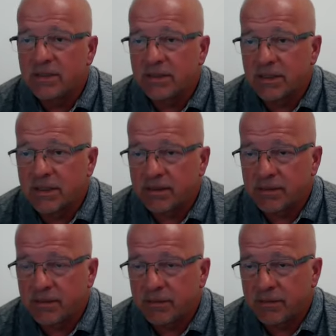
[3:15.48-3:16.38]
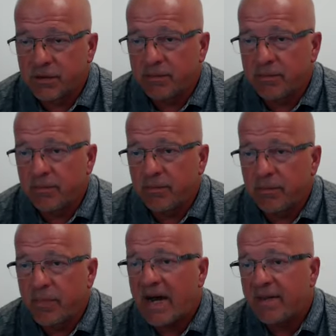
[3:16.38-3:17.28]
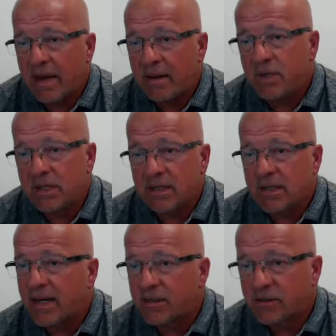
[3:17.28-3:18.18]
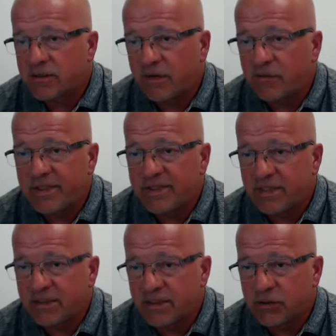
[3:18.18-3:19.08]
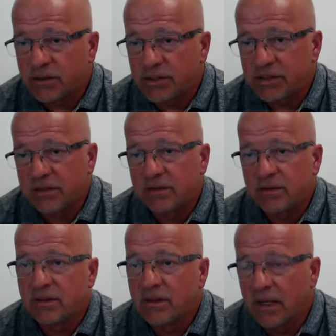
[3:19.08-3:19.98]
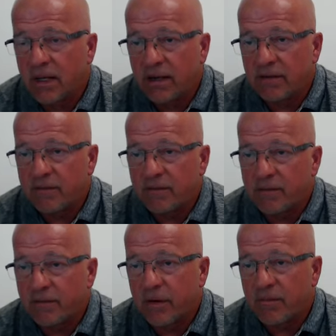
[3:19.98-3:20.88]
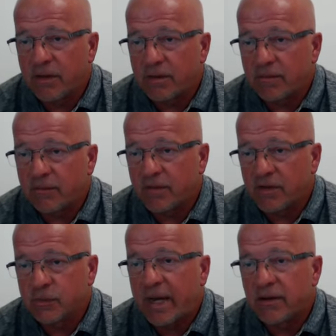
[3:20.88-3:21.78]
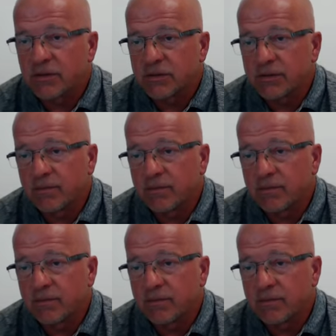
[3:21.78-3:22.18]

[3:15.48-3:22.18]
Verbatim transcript: to to to buy that million dollars of business interest uh, from the from the spouse